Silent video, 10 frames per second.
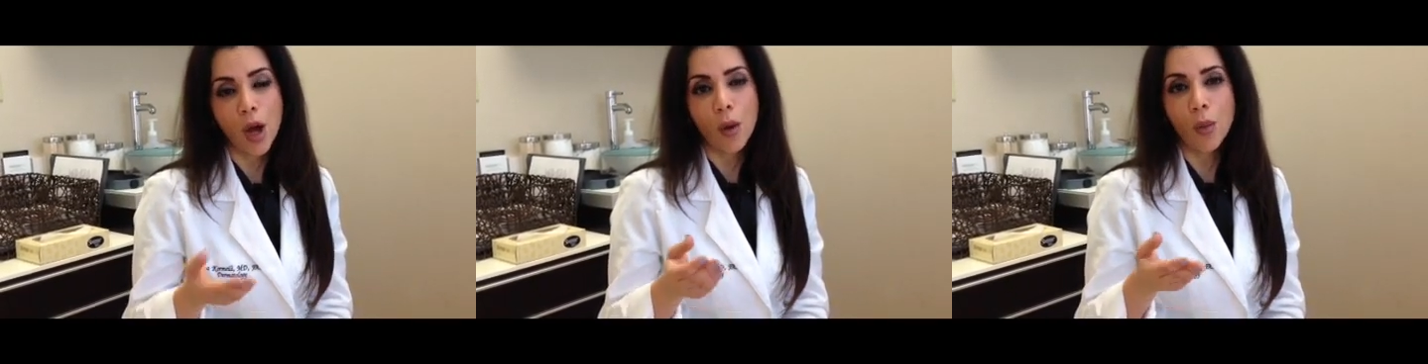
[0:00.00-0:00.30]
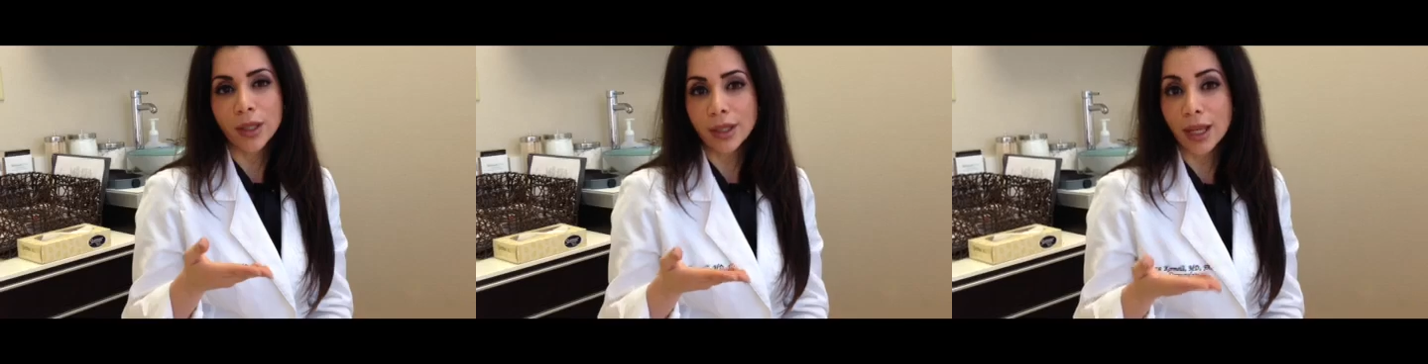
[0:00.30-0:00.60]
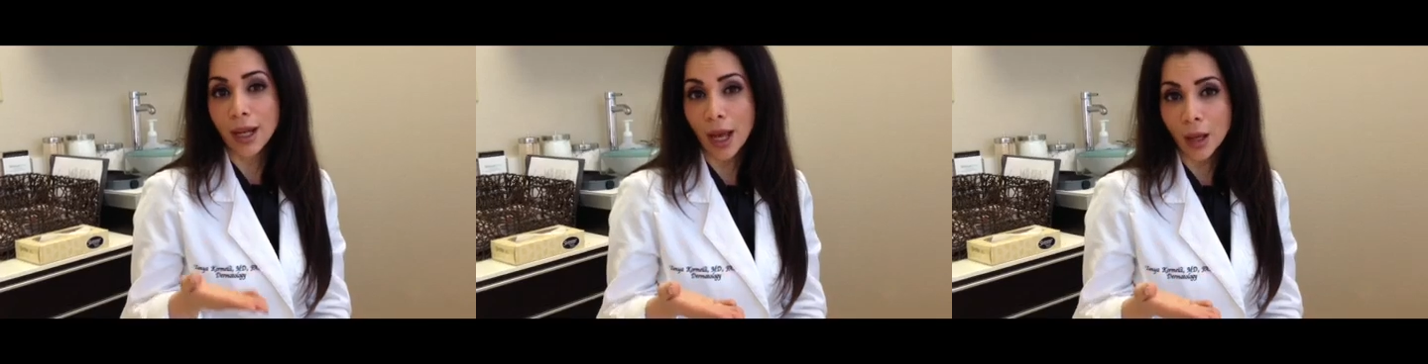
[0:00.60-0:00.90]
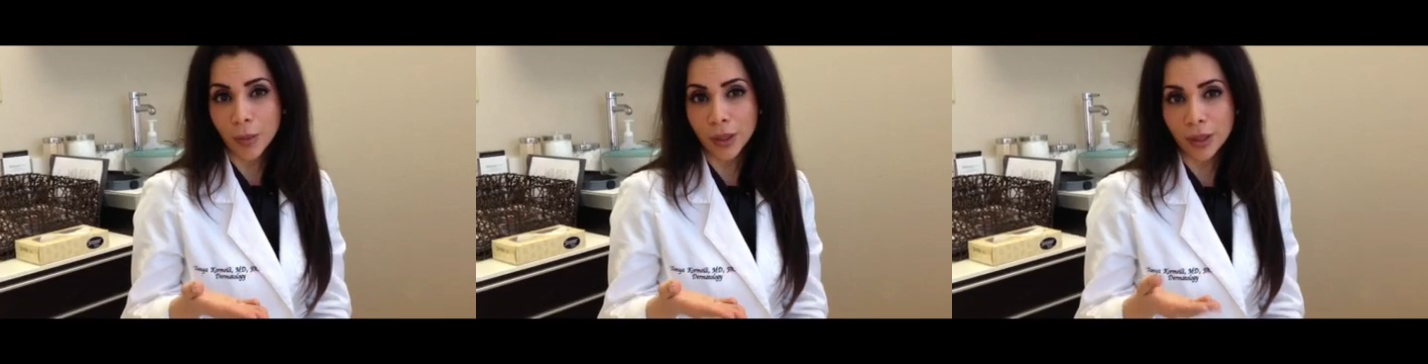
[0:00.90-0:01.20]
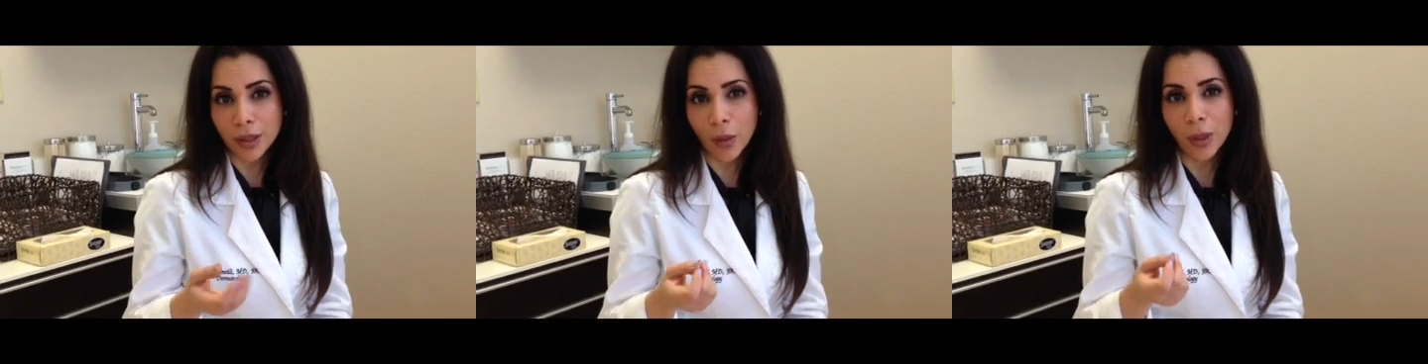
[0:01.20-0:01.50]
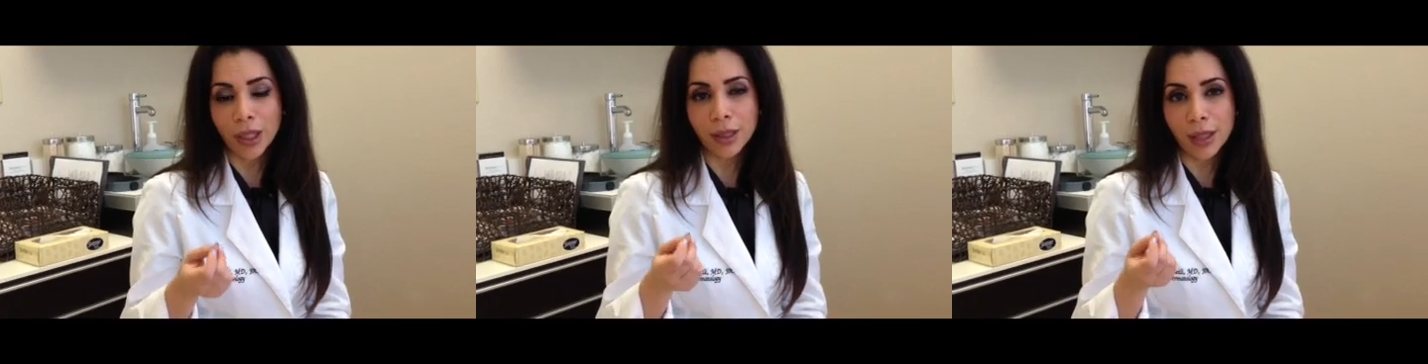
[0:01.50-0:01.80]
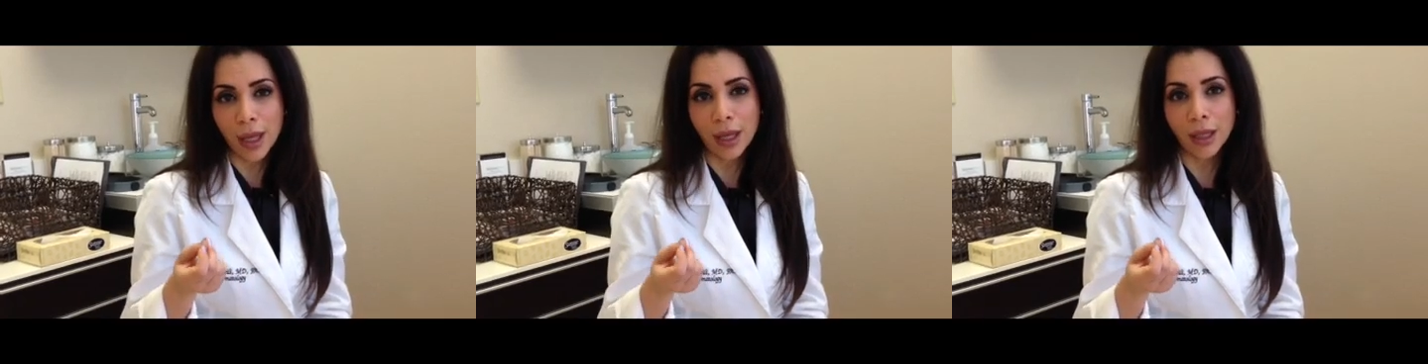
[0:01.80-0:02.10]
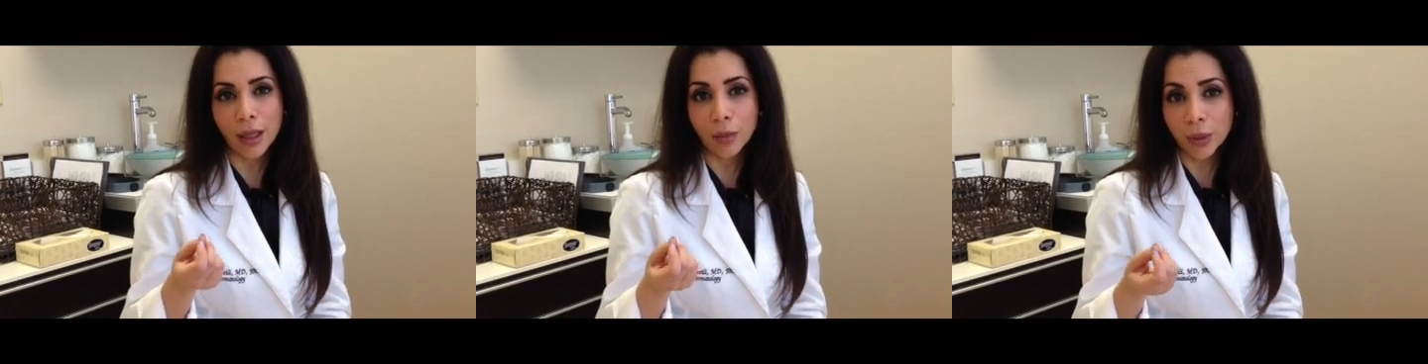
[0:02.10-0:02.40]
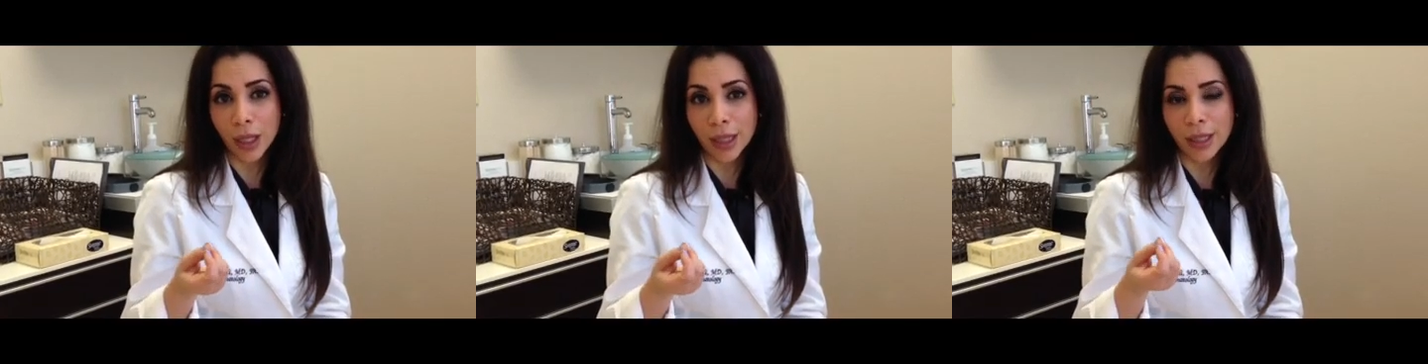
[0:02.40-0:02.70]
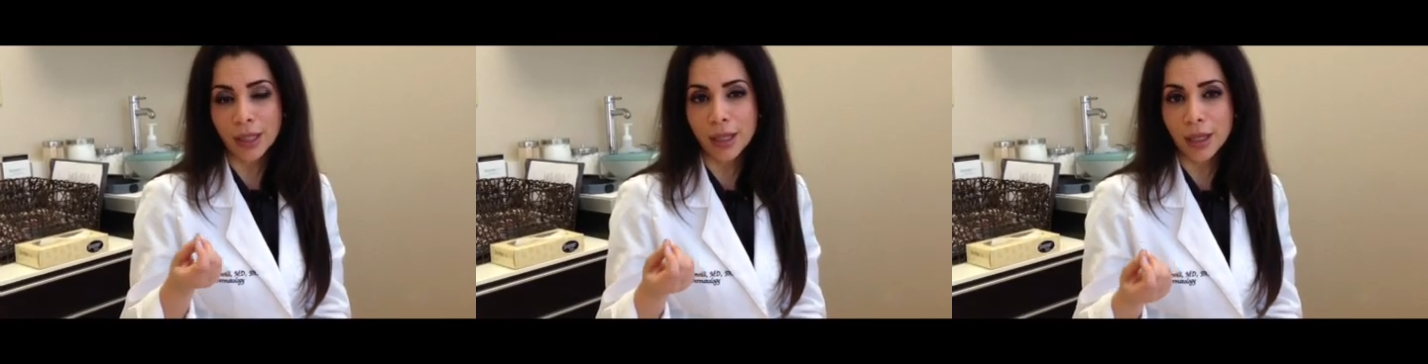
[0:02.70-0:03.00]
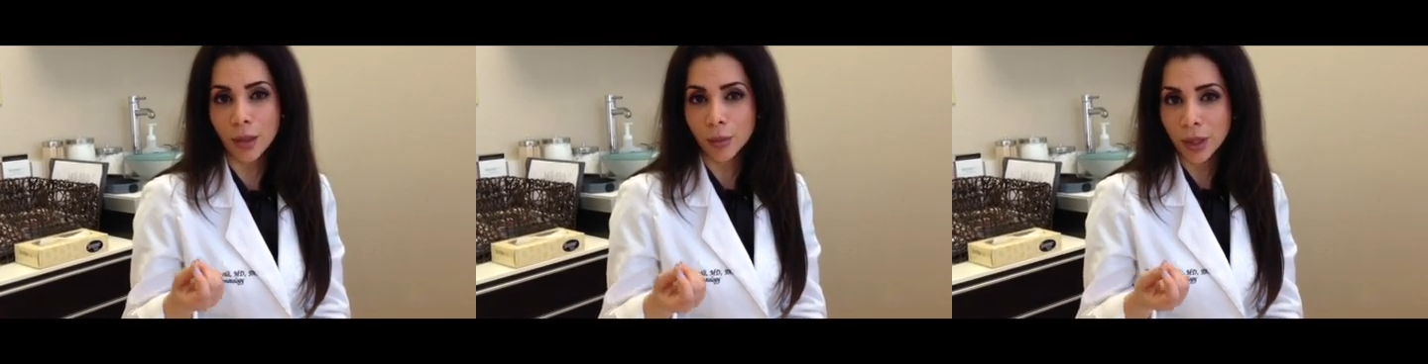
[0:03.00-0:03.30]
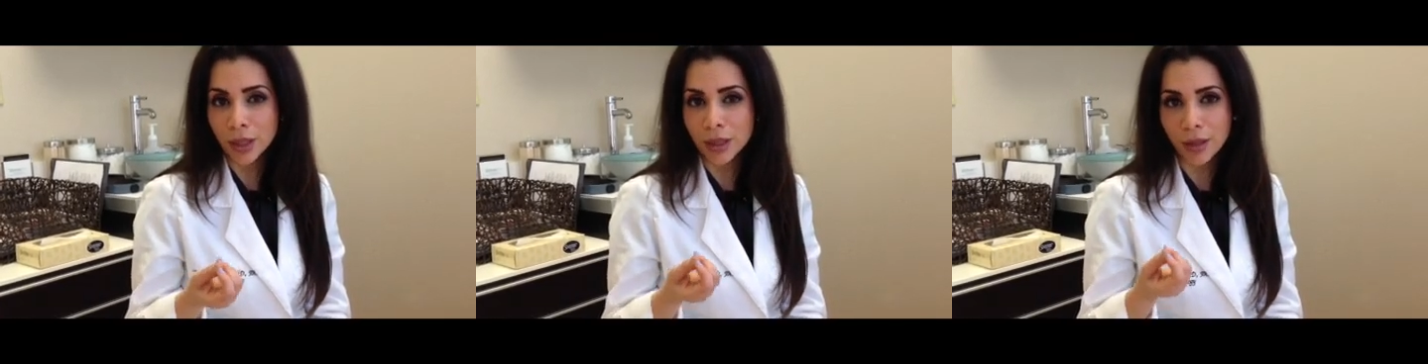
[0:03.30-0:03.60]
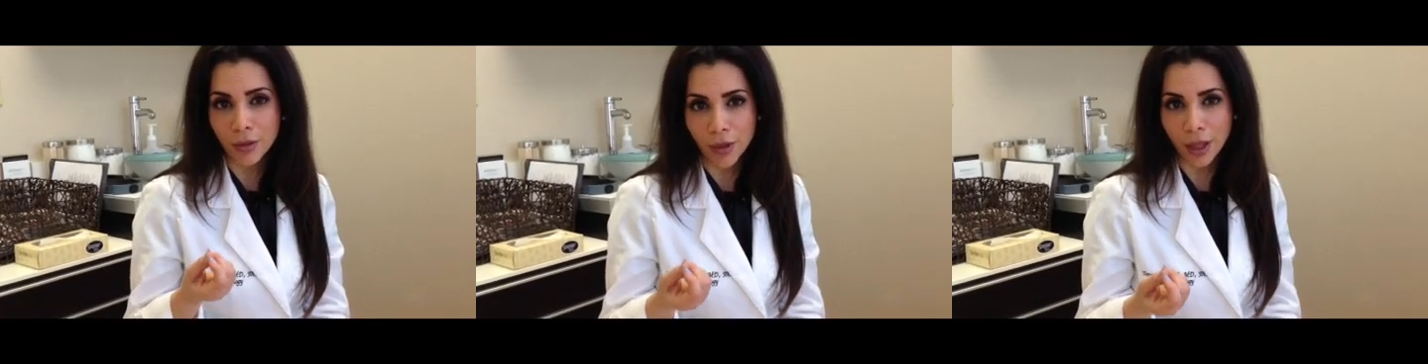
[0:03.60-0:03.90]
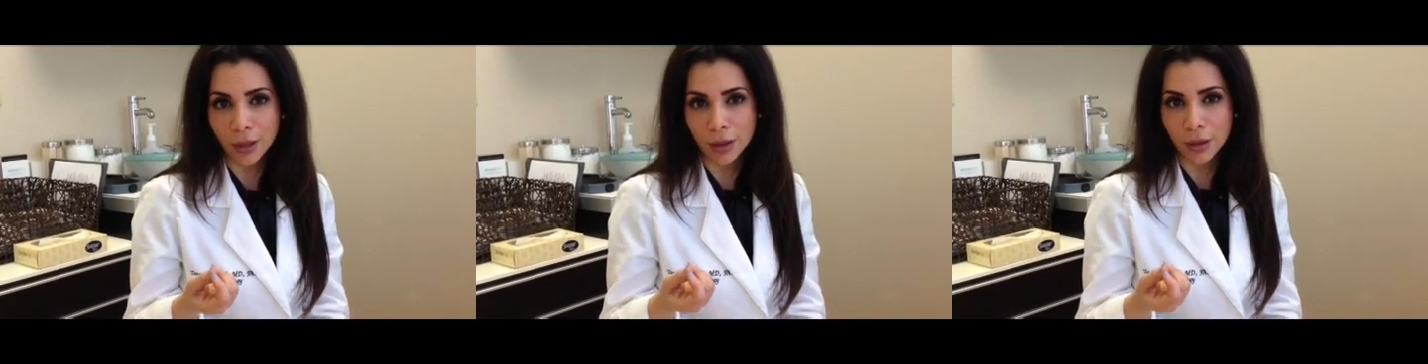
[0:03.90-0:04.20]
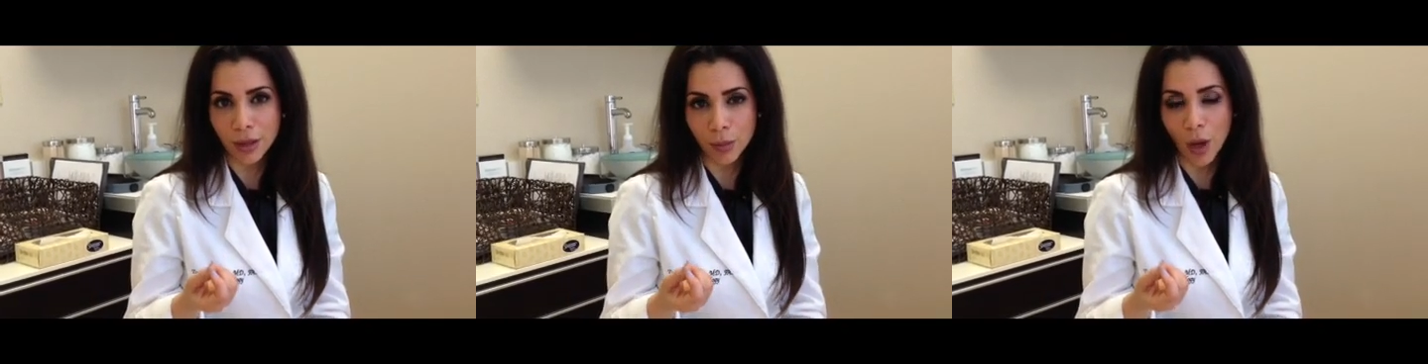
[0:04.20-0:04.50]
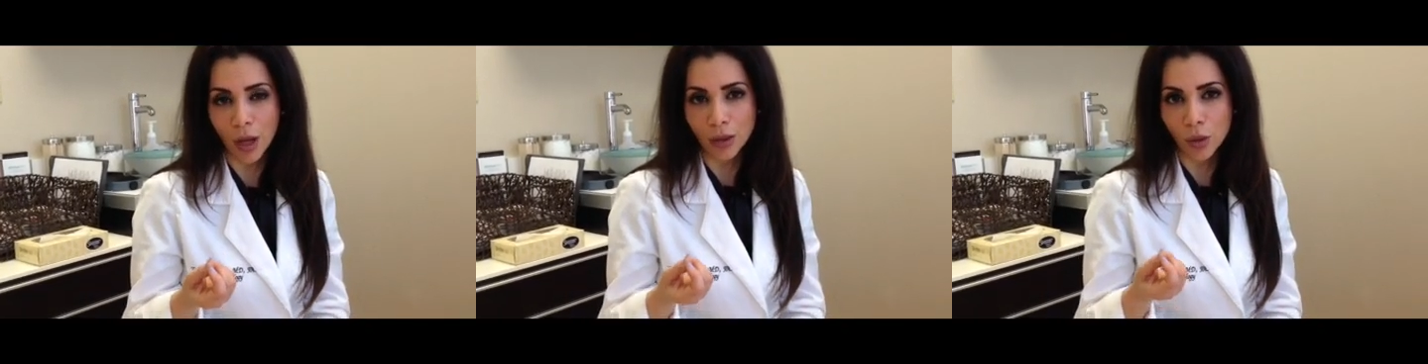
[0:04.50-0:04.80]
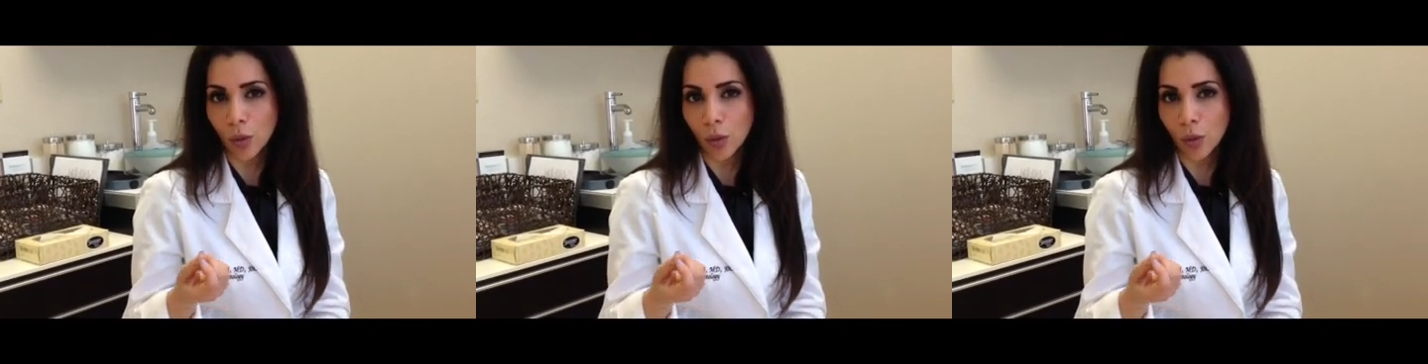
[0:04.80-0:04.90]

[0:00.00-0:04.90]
Once that happens, we can take a blade and take a piece of that spot,